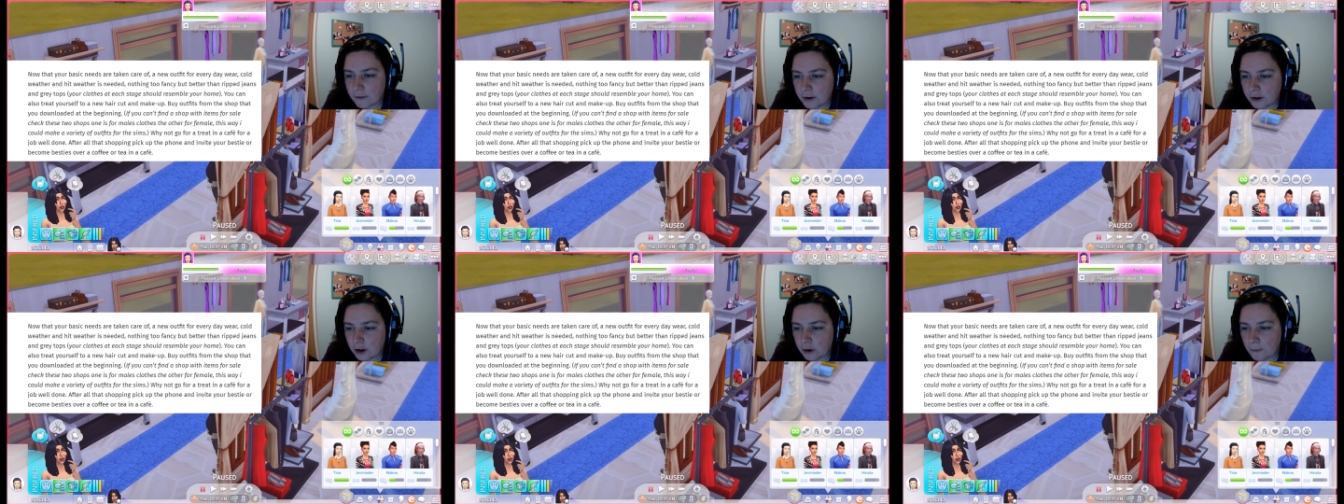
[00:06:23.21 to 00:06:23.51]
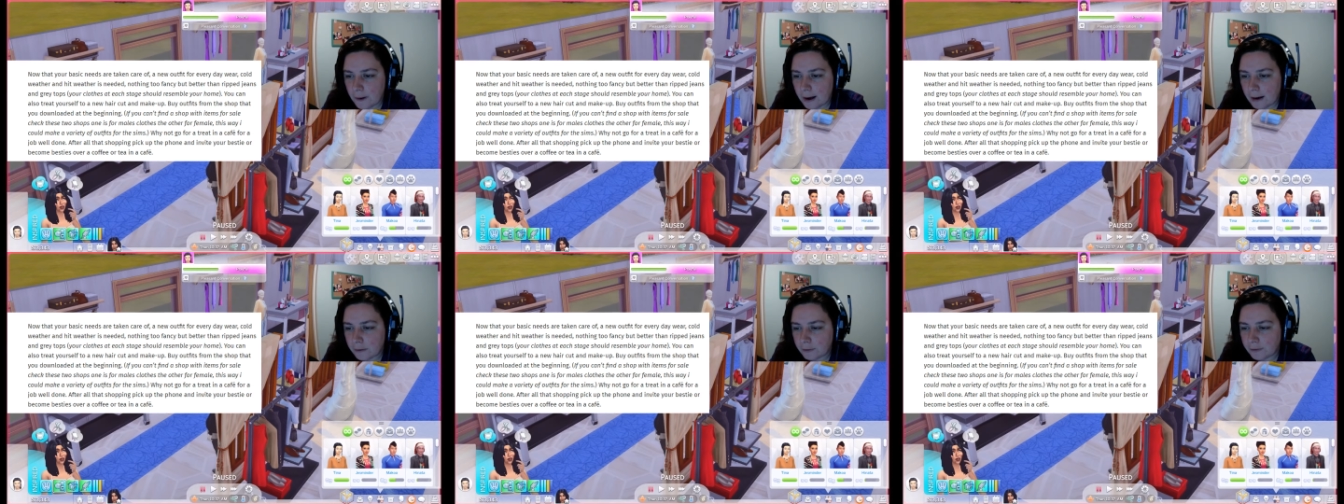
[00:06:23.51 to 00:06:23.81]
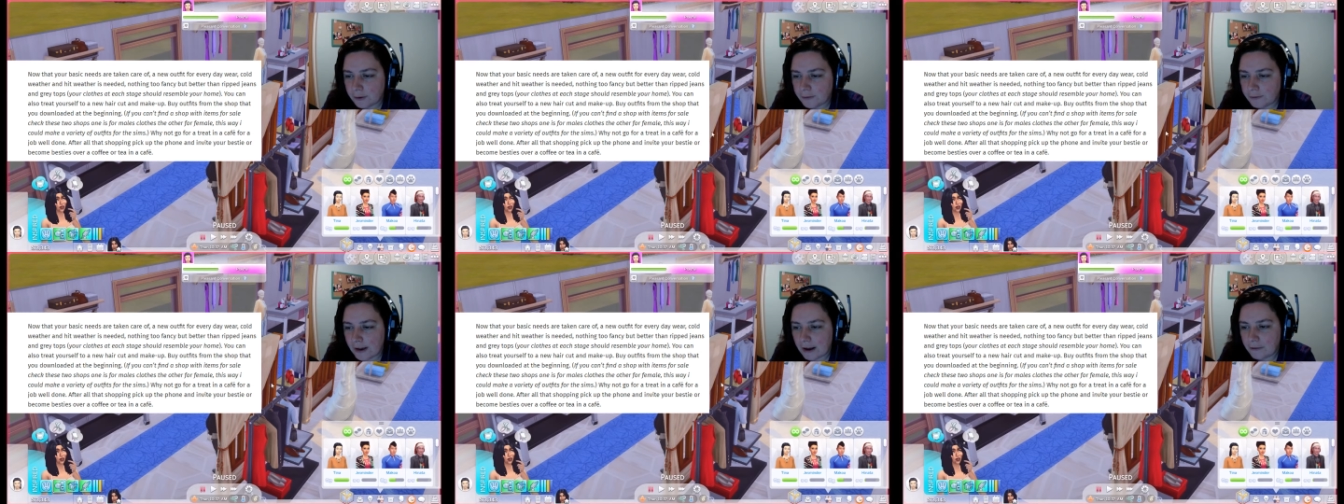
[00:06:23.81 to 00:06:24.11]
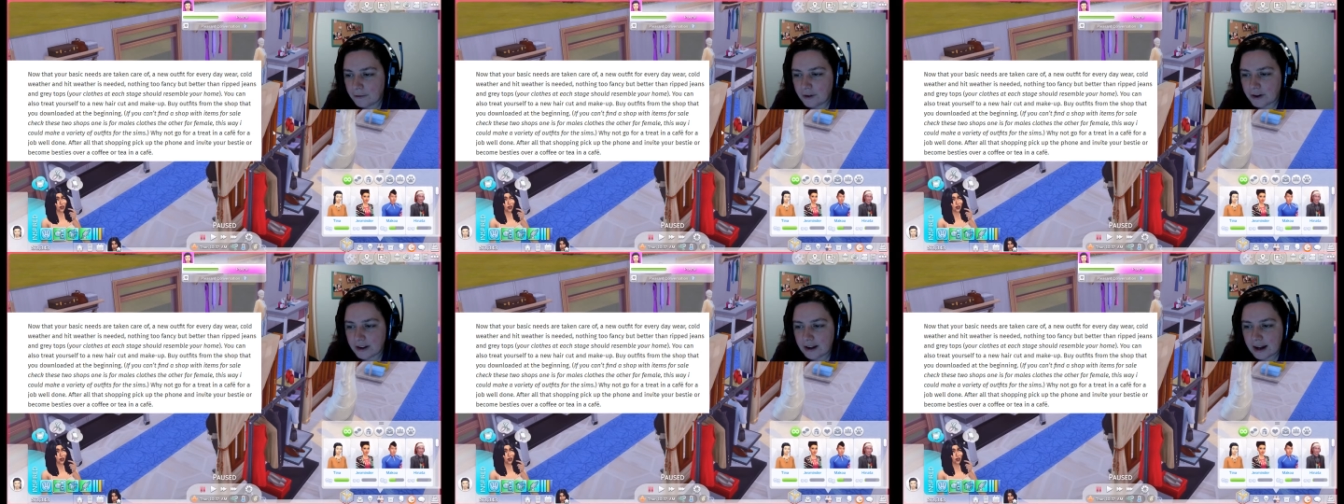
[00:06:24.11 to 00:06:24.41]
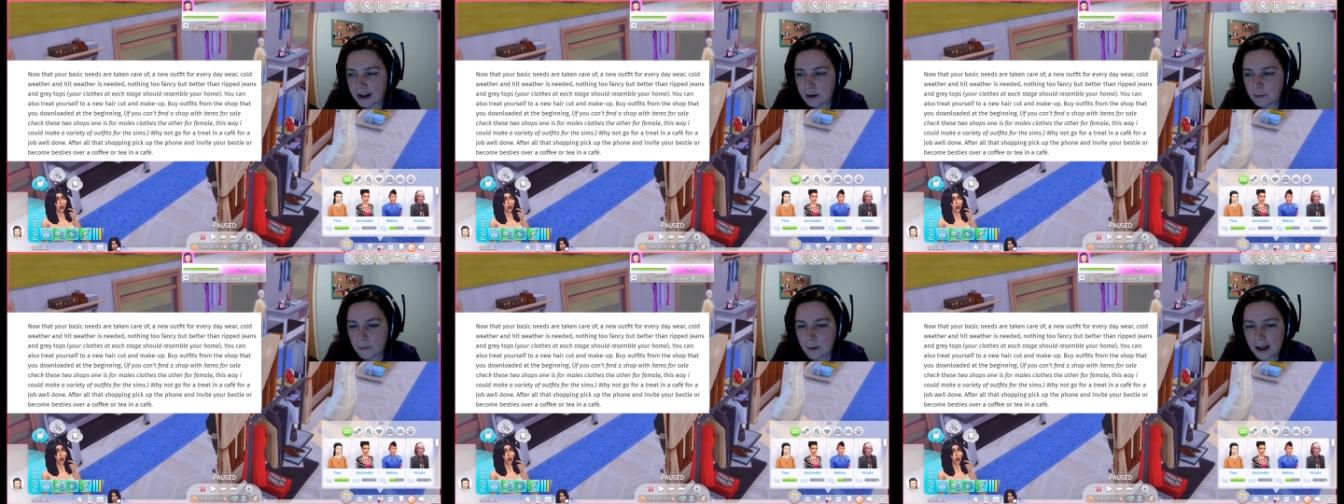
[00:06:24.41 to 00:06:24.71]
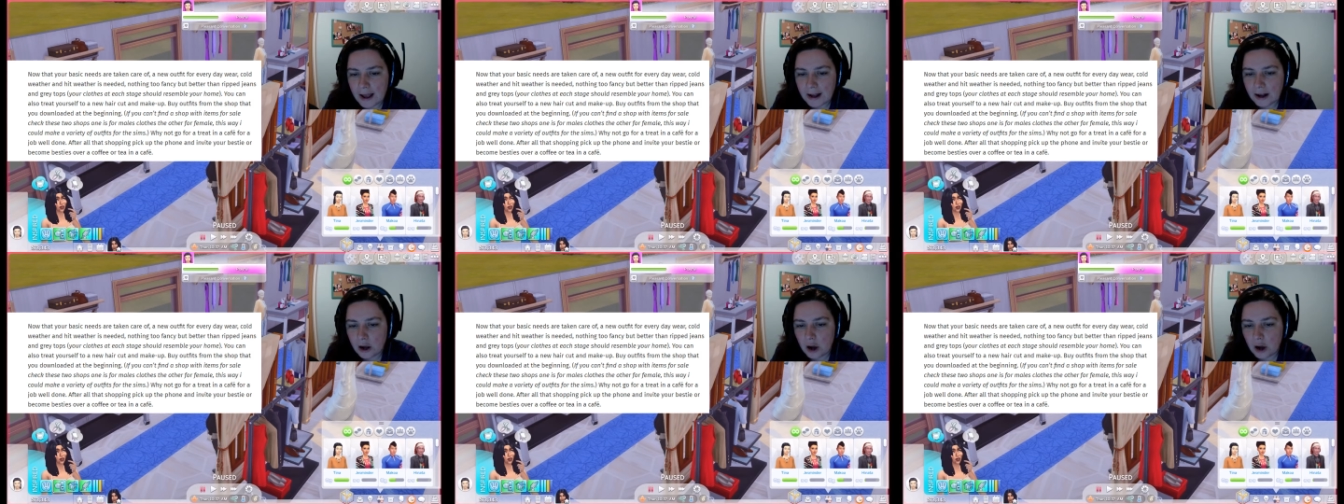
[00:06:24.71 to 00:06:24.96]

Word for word: a new outfit for everyday wear,